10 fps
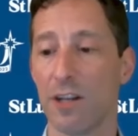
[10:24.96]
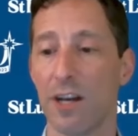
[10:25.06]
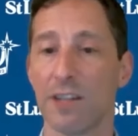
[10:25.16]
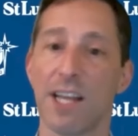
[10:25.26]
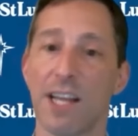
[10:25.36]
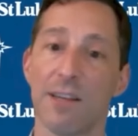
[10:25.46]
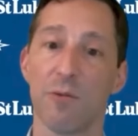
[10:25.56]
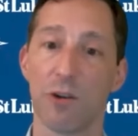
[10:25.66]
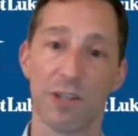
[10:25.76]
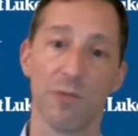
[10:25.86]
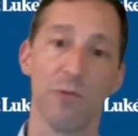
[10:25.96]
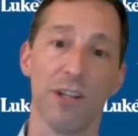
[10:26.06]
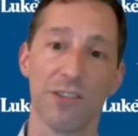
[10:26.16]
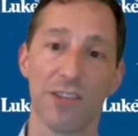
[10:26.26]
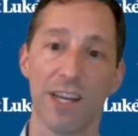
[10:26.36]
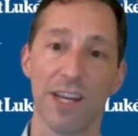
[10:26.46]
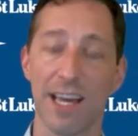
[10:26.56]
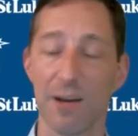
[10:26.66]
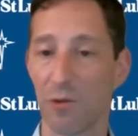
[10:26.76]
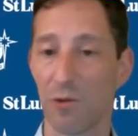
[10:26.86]
a tech that works at one site
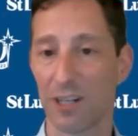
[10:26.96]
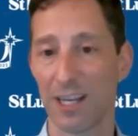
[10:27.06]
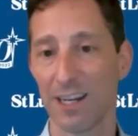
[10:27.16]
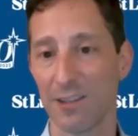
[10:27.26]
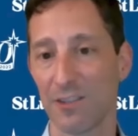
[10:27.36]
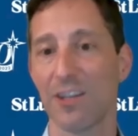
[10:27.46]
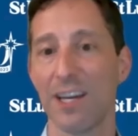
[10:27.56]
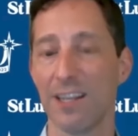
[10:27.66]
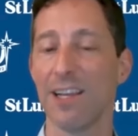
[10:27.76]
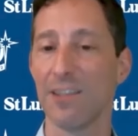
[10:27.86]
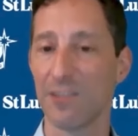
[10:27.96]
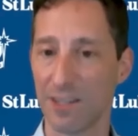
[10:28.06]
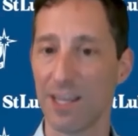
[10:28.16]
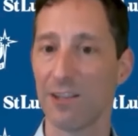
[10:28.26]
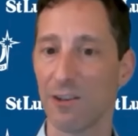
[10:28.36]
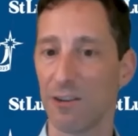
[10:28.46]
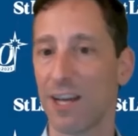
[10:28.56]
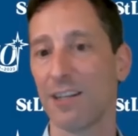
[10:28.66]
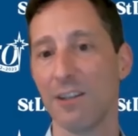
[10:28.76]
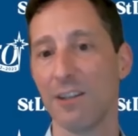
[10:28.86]
can't work at another site unless they learn
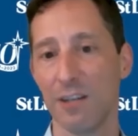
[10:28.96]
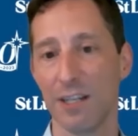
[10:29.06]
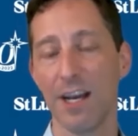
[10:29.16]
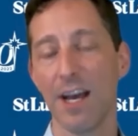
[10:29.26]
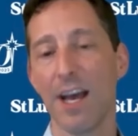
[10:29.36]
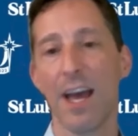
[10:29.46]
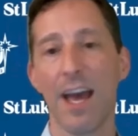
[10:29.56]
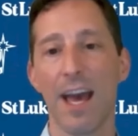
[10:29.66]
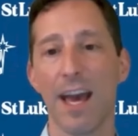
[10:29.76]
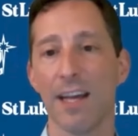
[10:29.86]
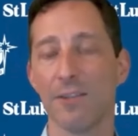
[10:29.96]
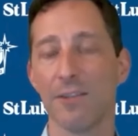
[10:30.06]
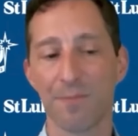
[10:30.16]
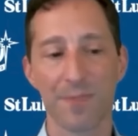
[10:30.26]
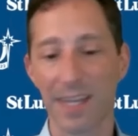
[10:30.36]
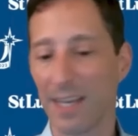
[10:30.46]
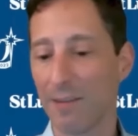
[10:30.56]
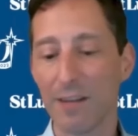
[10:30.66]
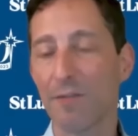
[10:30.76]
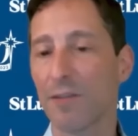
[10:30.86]
how to do it. And
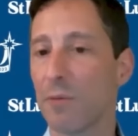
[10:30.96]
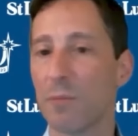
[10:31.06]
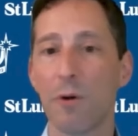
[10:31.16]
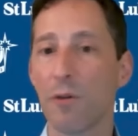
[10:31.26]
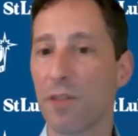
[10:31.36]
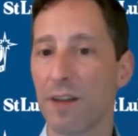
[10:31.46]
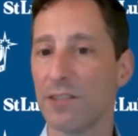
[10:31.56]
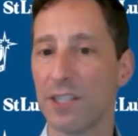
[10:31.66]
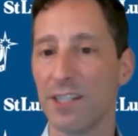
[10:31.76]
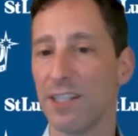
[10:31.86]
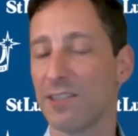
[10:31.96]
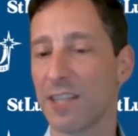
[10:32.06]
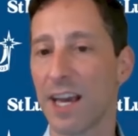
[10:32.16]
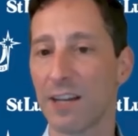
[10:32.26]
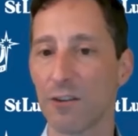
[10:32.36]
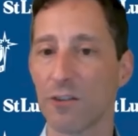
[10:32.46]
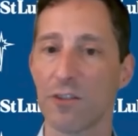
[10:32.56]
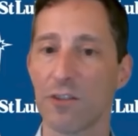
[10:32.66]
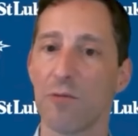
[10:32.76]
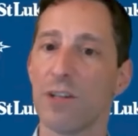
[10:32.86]
even if you both have GE
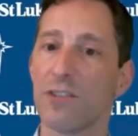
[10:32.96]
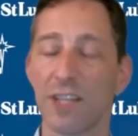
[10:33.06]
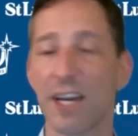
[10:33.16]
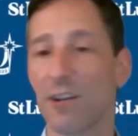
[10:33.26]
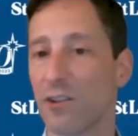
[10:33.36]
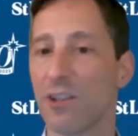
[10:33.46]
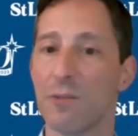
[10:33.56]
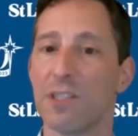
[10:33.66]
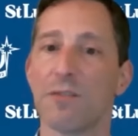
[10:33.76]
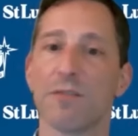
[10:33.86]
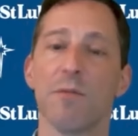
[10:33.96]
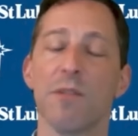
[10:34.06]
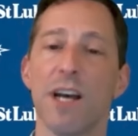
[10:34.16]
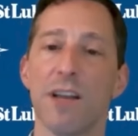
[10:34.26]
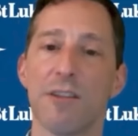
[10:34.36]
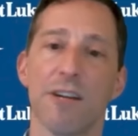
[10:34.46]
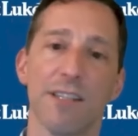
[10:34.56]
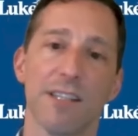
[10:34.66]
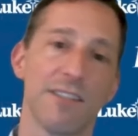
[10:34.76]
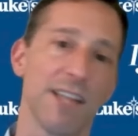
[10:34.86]
scanners, if one scanner is a little bit different from the other
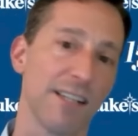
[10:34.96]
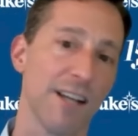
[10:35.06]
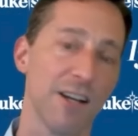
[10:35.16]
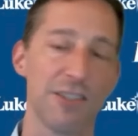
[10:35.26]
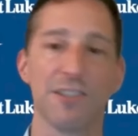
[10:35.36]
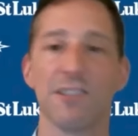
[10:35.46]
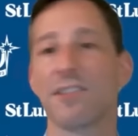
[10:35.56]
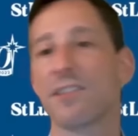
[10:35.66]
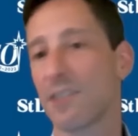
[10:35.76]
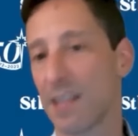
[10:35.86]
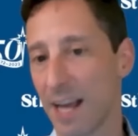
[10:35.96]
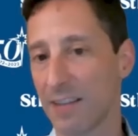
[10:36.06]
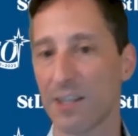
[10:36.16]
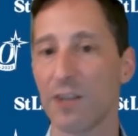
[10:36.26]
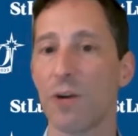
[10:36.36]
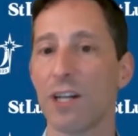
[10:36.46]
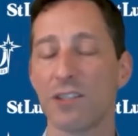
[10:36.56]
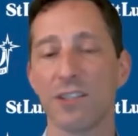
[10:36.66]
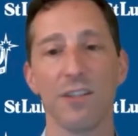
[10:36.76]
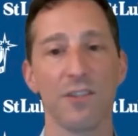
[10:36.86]
and the technologist is asking
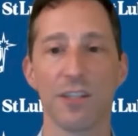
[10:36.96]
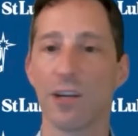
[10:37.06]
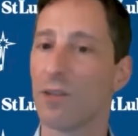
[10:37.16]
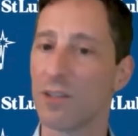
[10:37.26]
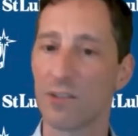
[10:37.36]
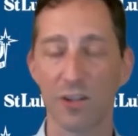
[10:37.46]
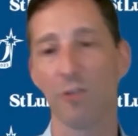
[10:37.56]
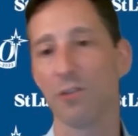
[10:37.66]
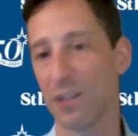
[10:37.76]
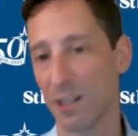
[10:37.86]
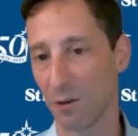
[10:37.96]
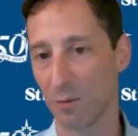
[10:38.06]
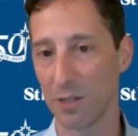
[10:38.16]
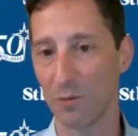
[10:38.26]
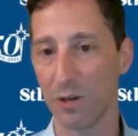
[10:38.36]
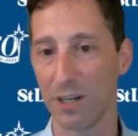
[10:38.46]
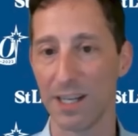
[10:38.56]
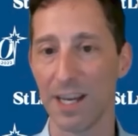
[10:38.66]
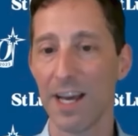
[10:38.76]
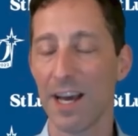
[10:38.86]
questions and going slower than they normally
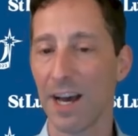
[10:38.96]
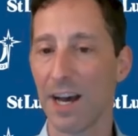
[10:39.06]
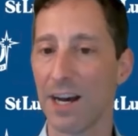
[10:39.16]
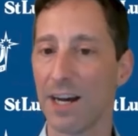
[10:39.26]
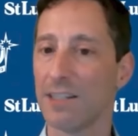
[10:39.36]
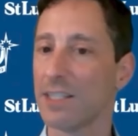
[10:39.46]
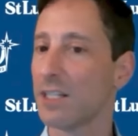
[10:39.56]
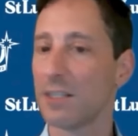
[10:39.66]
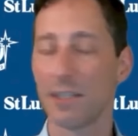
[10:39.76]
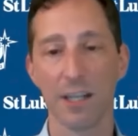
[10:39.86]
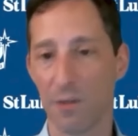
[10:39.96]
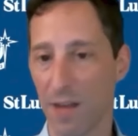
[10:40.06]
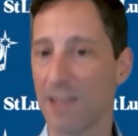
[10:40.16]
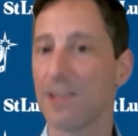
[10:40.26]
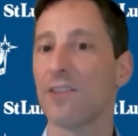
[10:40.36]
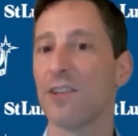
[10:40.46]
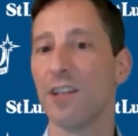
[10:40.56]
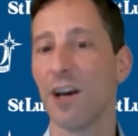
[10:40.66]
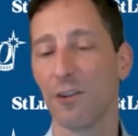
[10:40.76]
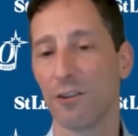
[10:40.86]
would, that's
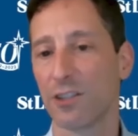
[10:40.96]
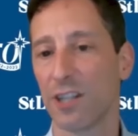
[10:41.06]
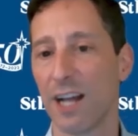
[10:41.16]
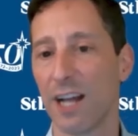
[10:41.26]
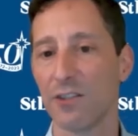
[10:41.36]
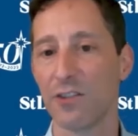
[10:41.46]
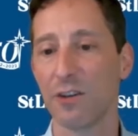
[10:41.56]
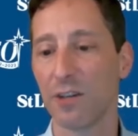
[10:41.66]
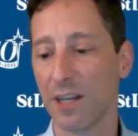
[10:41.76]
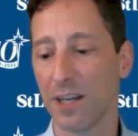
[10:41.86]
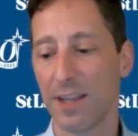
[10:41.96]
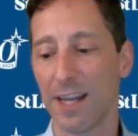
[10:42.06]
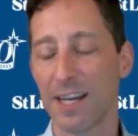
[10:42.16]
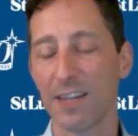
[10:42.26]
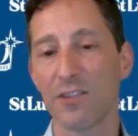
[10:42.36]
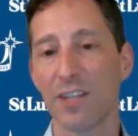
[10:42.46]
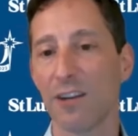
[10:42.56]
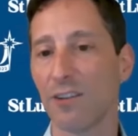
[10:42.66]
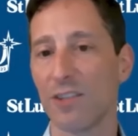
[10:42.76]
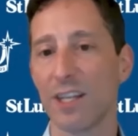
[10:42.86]
another challenge. So that kind of
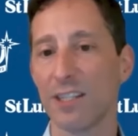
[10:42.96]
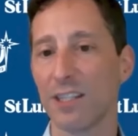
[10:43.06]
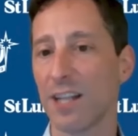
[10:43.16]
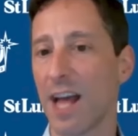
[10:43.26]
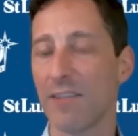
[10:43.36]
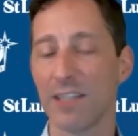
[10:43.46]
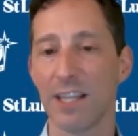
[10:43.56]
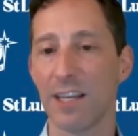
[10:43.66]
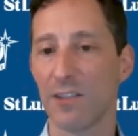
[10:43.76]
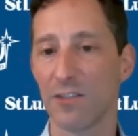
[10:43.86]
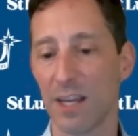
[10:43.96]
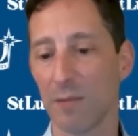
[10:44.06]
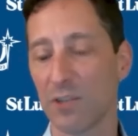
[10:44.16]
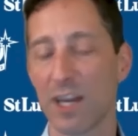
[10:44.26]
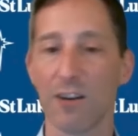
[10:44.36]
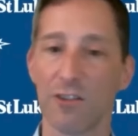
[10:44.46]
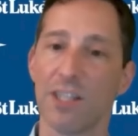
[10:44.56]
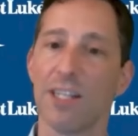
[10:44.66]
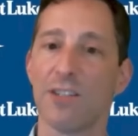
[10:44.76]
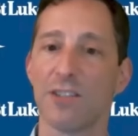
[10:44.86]
standardization, having the same scanners
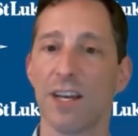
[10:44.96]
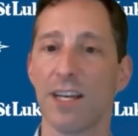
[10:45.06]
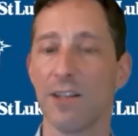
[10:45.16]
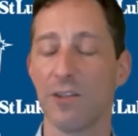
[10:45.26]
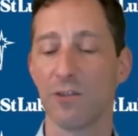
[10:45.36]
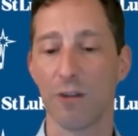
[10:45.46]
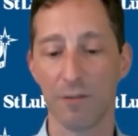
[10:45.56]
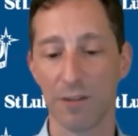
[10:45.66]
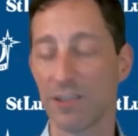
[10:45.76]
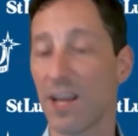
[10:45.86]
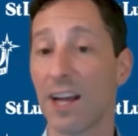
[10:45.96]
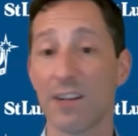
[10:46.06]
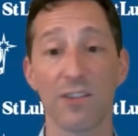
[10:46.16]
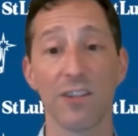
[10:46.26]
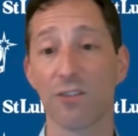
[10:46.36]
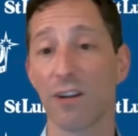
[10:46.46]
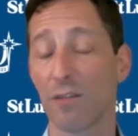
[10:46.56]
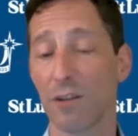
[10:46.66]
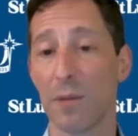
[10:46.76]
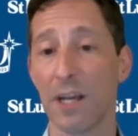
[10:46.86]
at each site is great for the techs, it's great
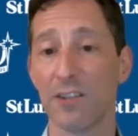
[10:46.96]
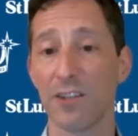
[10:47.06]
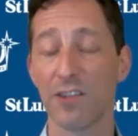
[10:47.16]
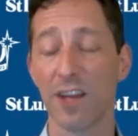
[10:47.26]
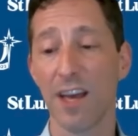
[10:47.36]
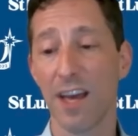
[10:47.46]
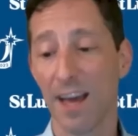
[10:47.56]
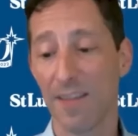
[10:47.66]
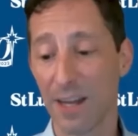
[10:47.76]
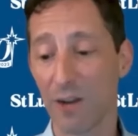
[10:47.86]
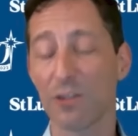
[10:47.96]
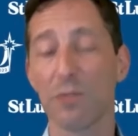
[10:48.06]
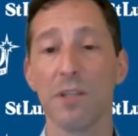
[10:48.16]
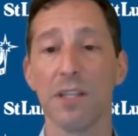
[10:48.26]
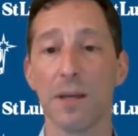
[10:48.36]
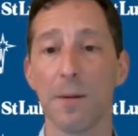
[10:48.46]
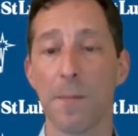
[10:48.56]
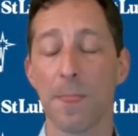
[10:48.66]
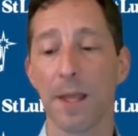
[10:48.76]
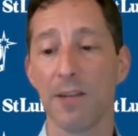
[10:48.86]
for the patients, and then ultimately
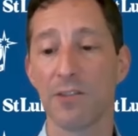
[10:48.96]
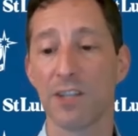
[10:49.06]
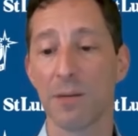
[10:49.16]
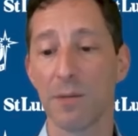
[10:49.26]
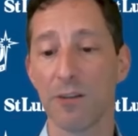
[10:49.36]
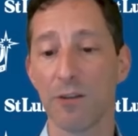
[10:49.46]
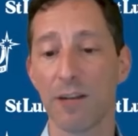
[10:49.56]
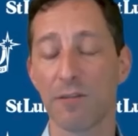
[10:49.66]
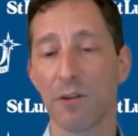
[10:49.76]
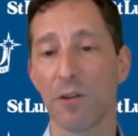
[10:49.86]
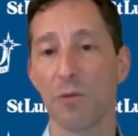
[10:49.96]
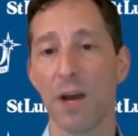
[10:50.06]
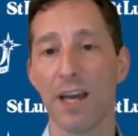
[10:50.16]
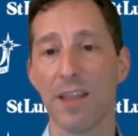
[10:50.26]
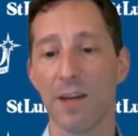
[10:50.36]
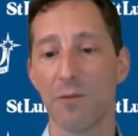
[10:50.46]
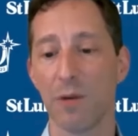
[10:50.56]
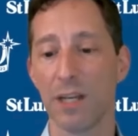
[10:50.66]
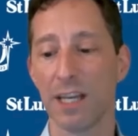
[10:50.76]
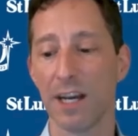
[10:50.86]
it's going to be great for the way that
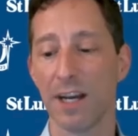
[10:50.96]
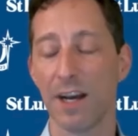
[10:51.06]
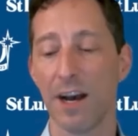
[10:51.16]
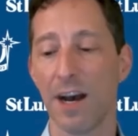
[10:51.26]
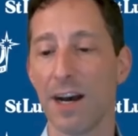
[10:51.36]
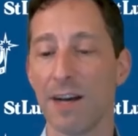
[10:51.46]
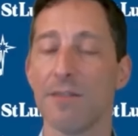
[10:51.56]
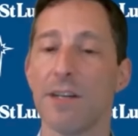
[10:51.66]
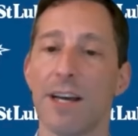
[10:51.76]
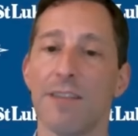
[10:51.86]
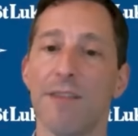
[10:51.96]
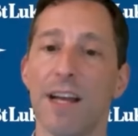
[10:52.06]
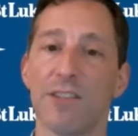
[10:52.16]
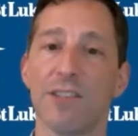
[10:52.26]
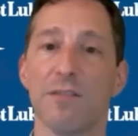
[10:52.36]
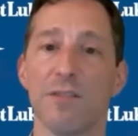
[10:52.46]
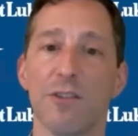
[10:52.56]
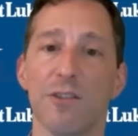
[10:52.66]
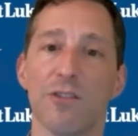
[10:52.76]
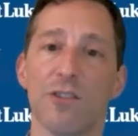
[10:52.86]
we advance in the
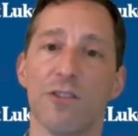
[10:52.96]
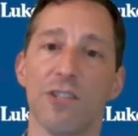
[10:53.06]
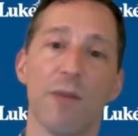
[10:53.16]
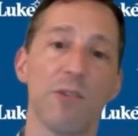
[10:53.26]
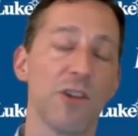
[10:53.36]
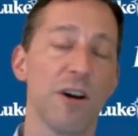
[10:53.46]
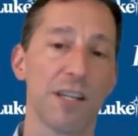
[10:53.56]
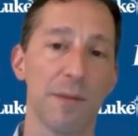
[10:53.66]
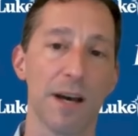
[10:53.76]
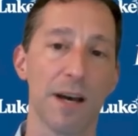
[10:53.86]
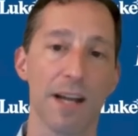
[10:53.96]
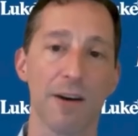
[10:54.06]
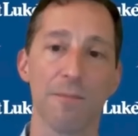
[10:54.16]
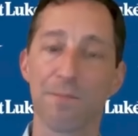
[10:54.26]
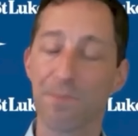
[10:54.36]
future. So Jay was talking about how